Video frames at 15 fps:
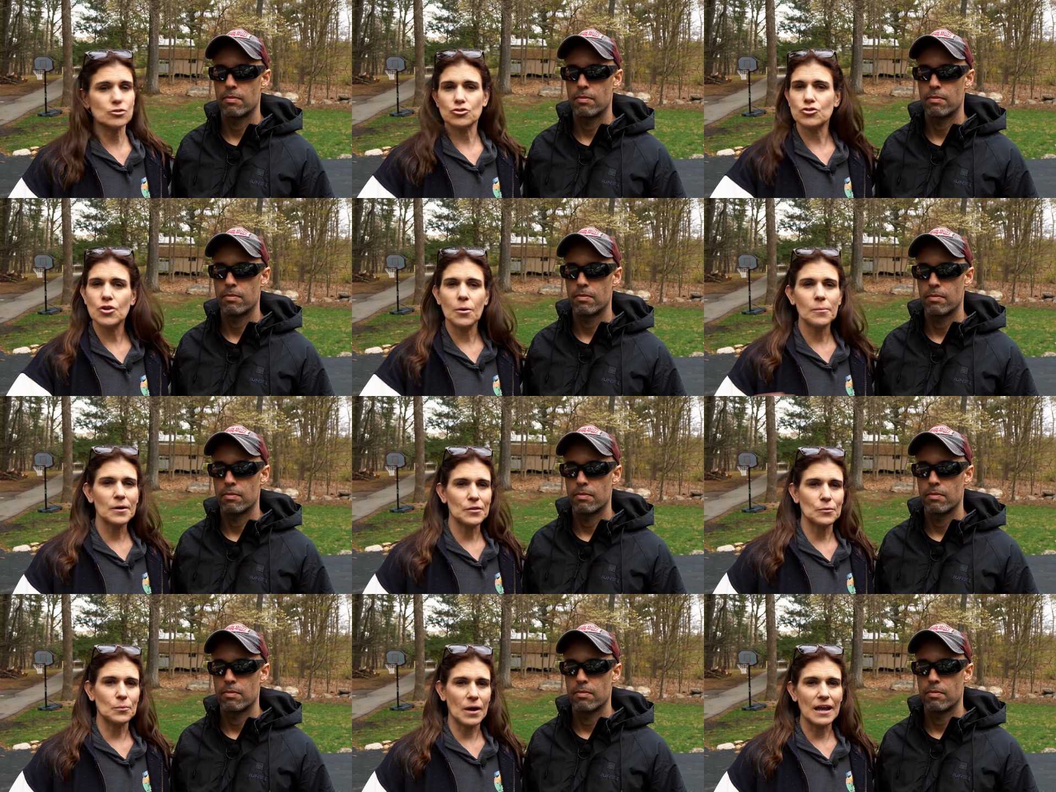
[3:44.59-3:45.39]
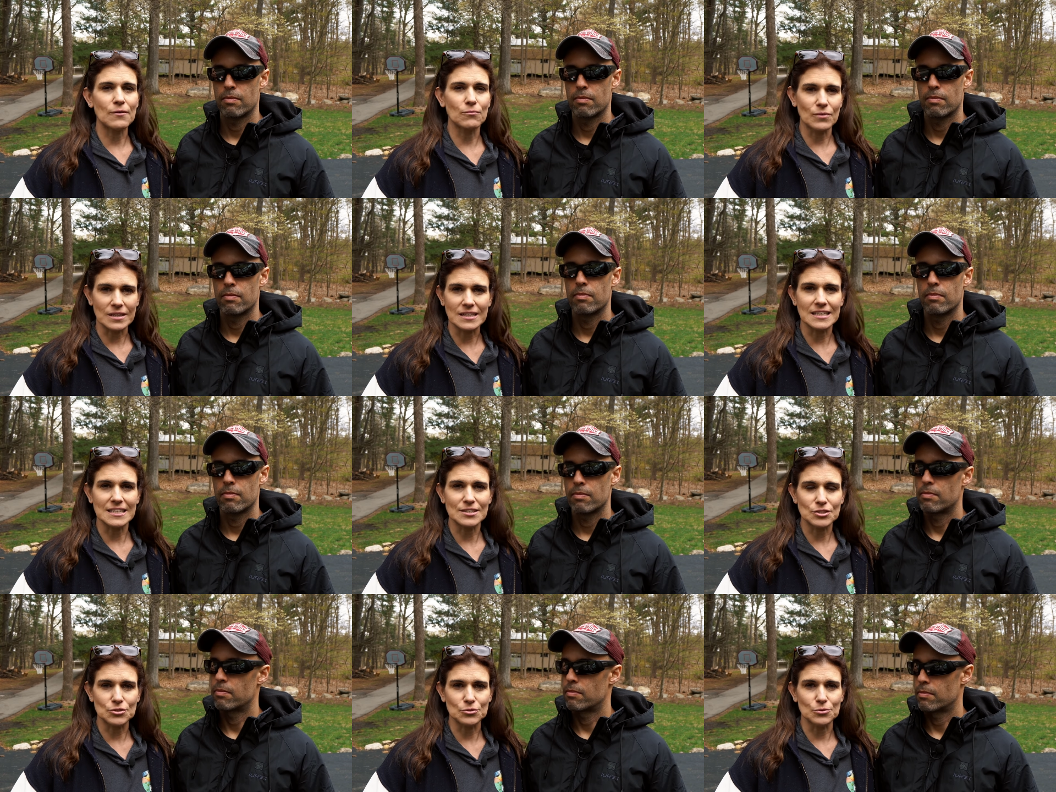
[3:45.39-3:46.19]
Speaker 1: There's there's no other way
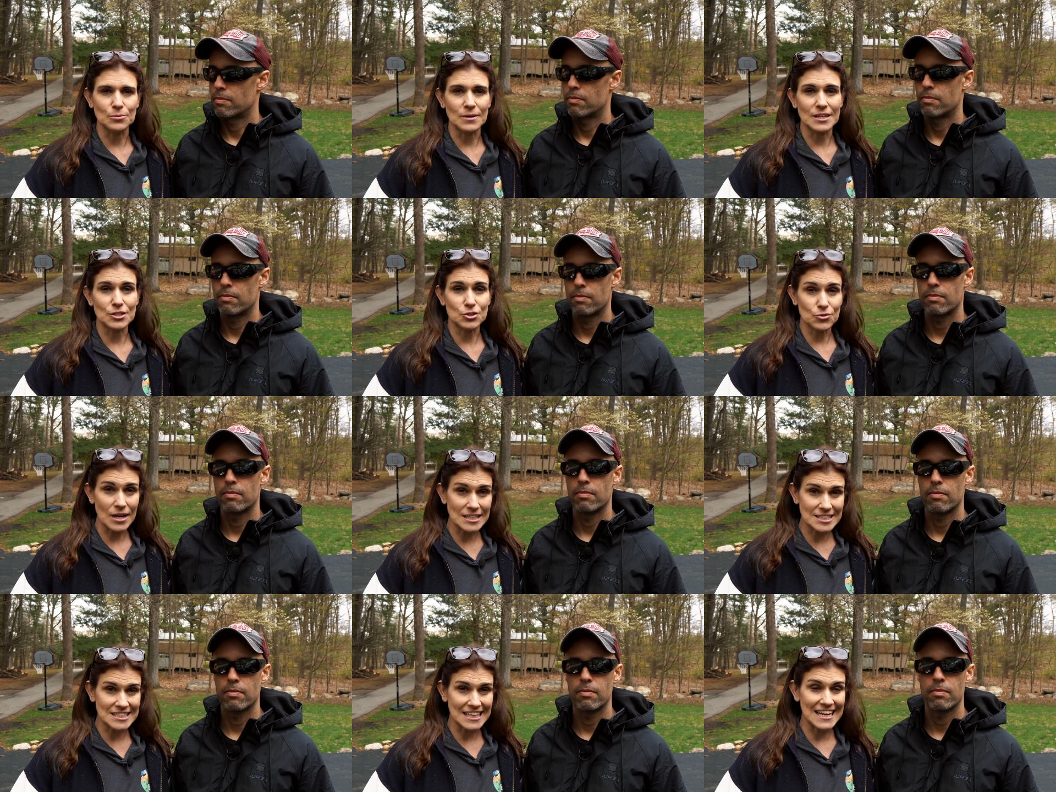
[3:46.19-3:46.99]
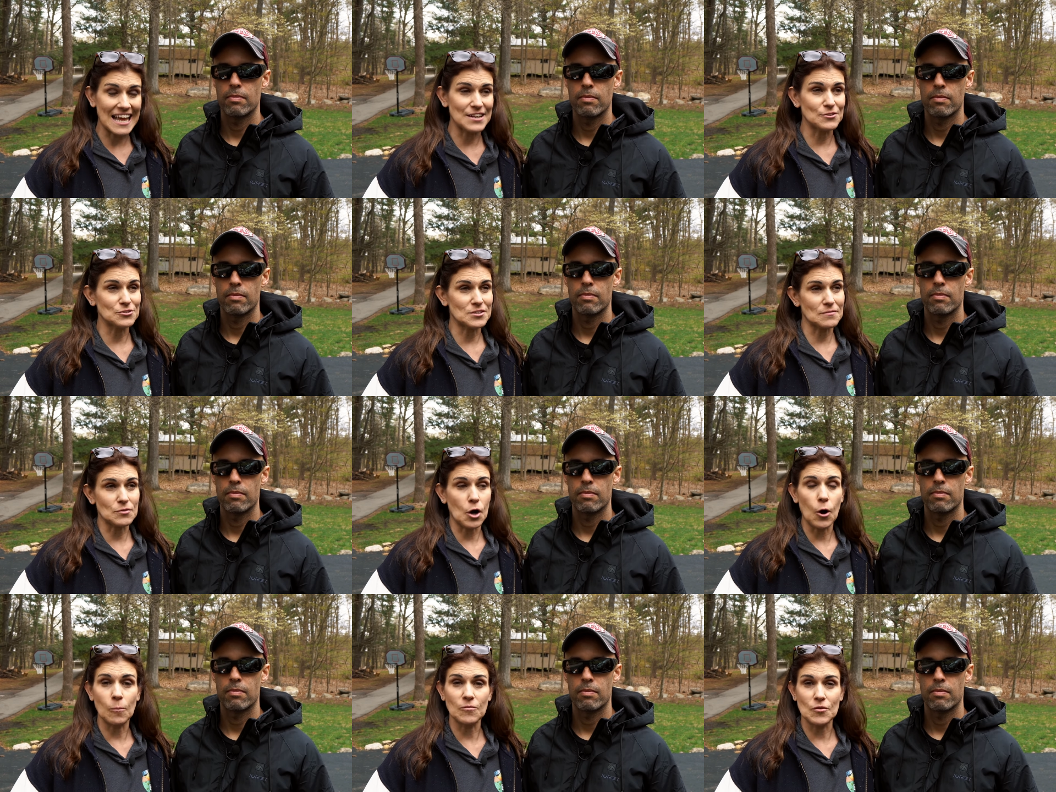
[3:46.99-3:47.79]
really to address it and you just have
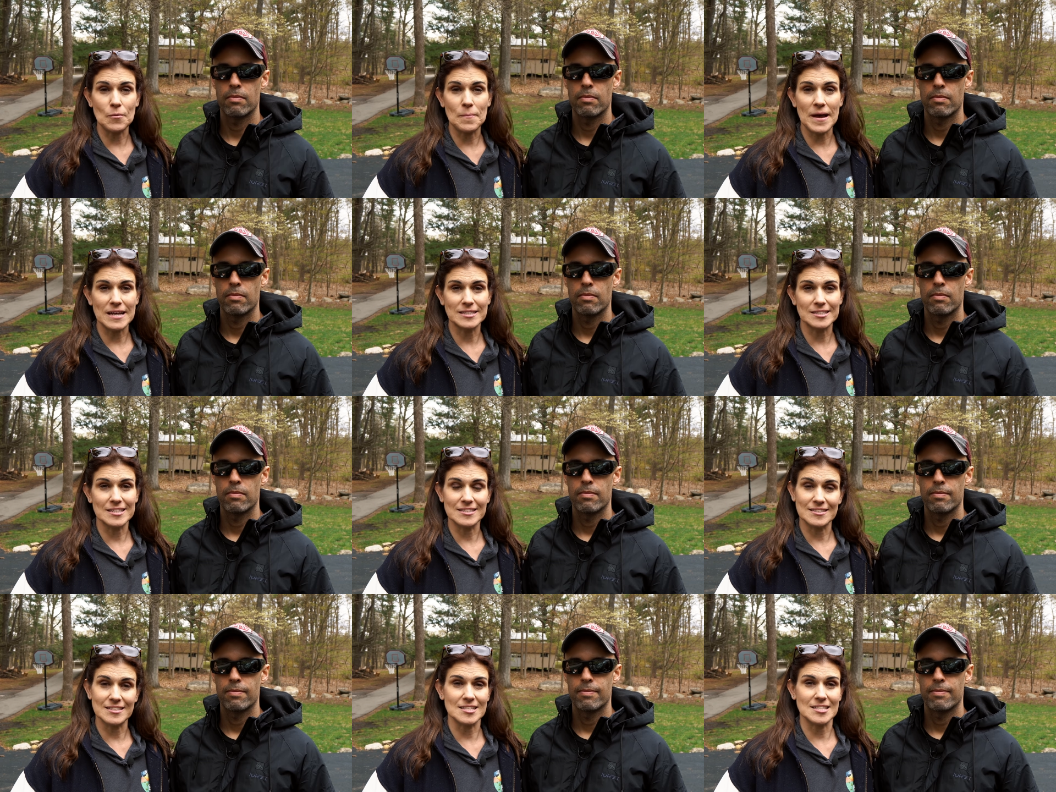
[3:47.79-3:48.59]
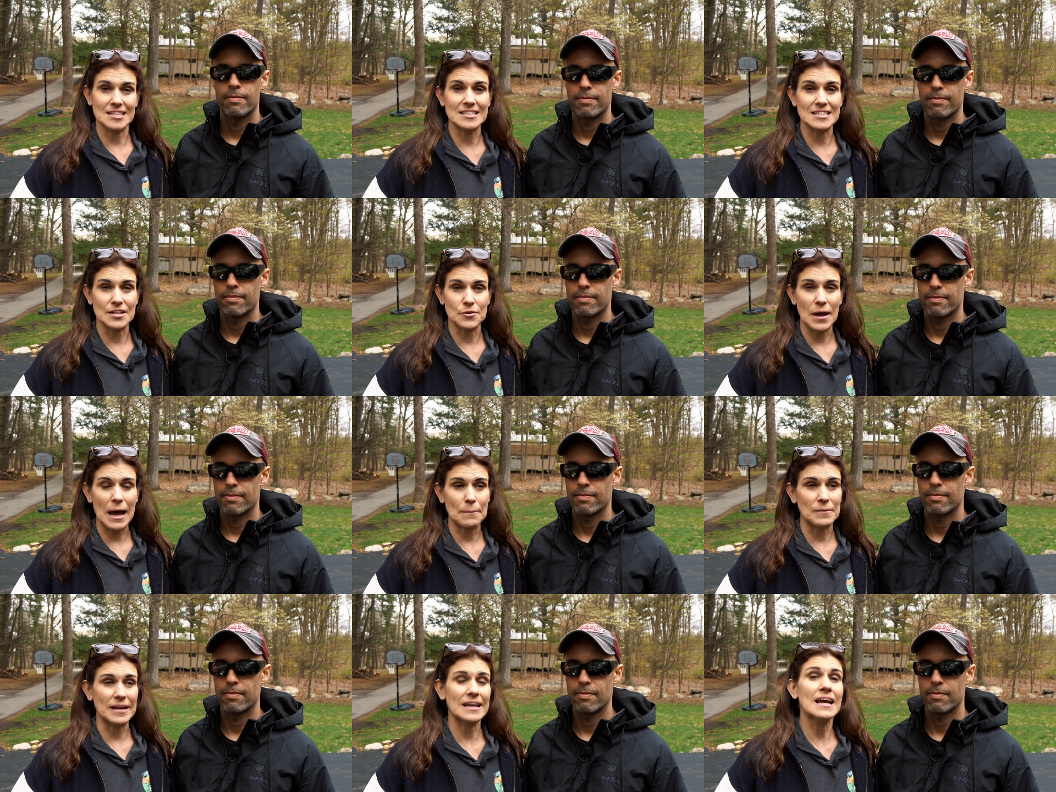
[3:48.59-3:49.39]
to hope for the best that it doesn't continue
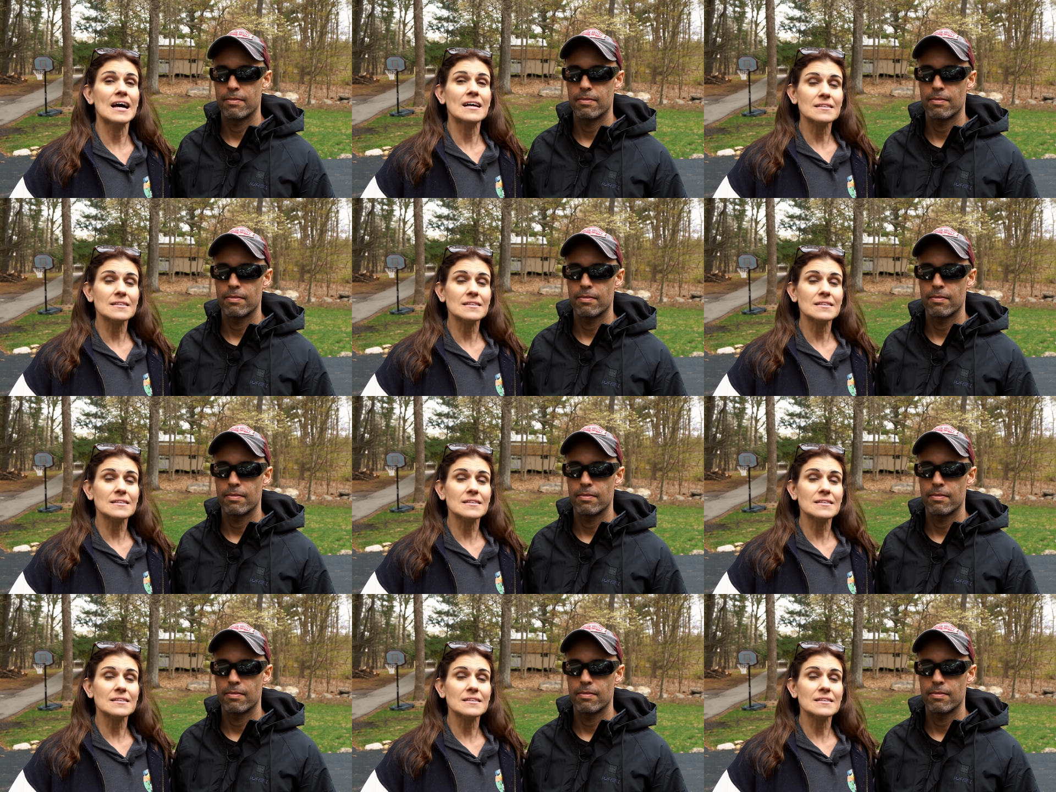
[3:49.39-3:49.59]
happening.